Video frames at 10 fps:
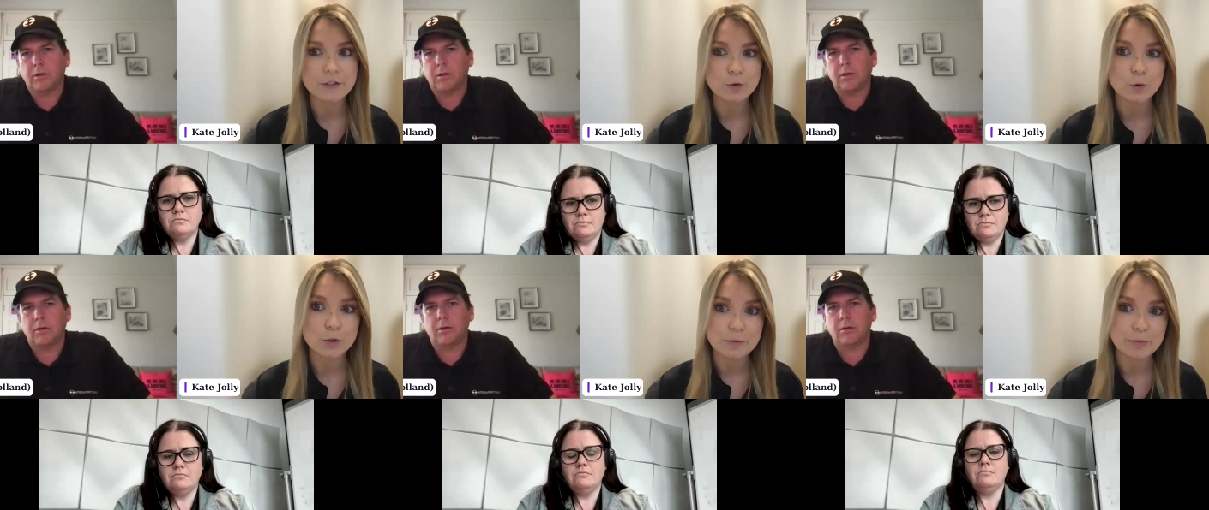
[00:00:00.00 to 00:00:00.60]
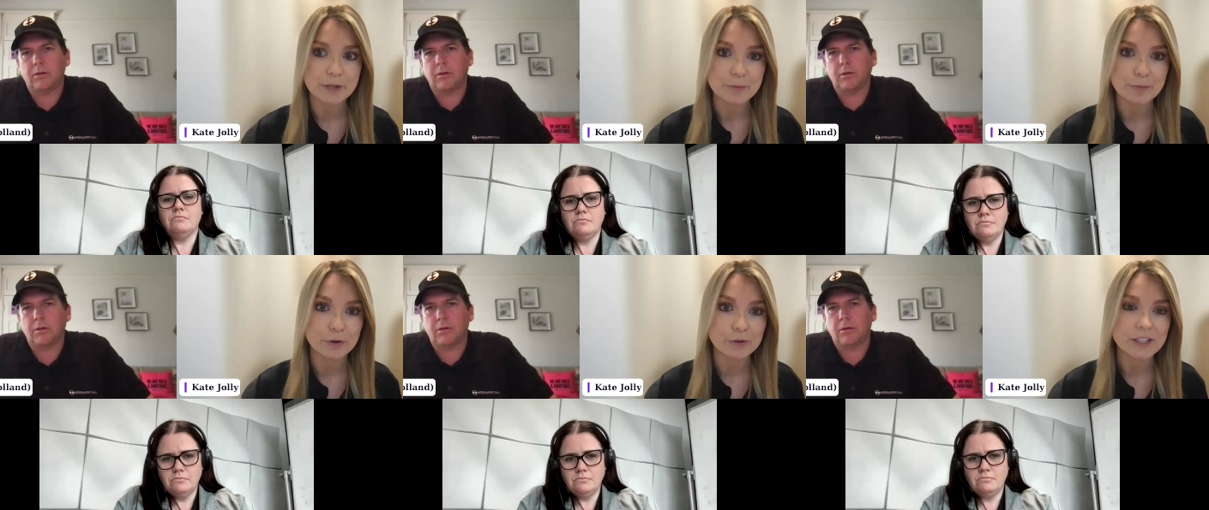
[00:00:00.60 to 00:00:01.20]
Speaker 1: sort of
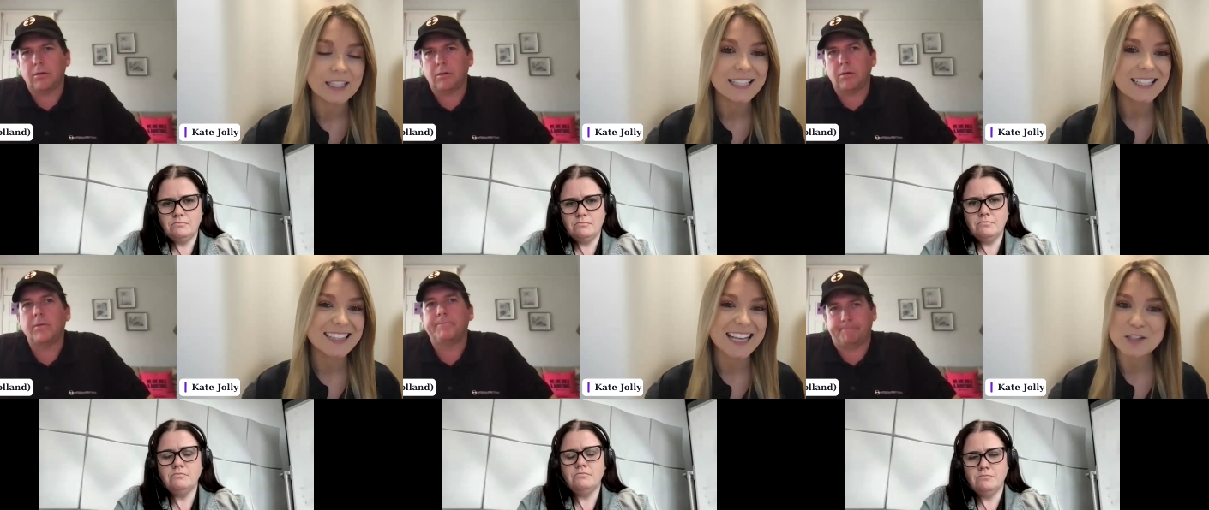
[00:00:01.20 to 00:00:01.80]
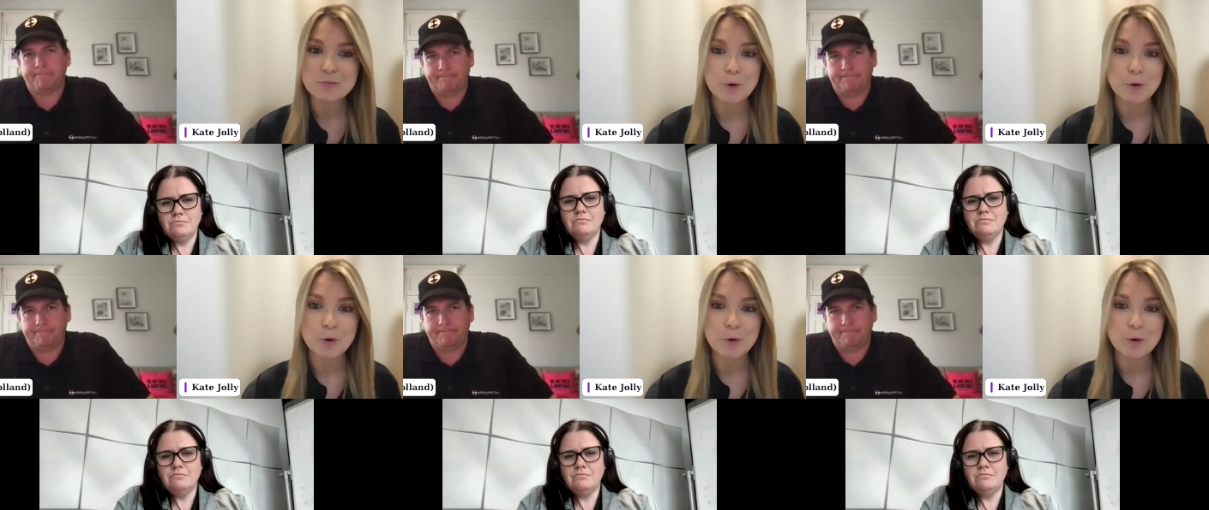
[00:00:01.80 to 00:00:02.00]
people that's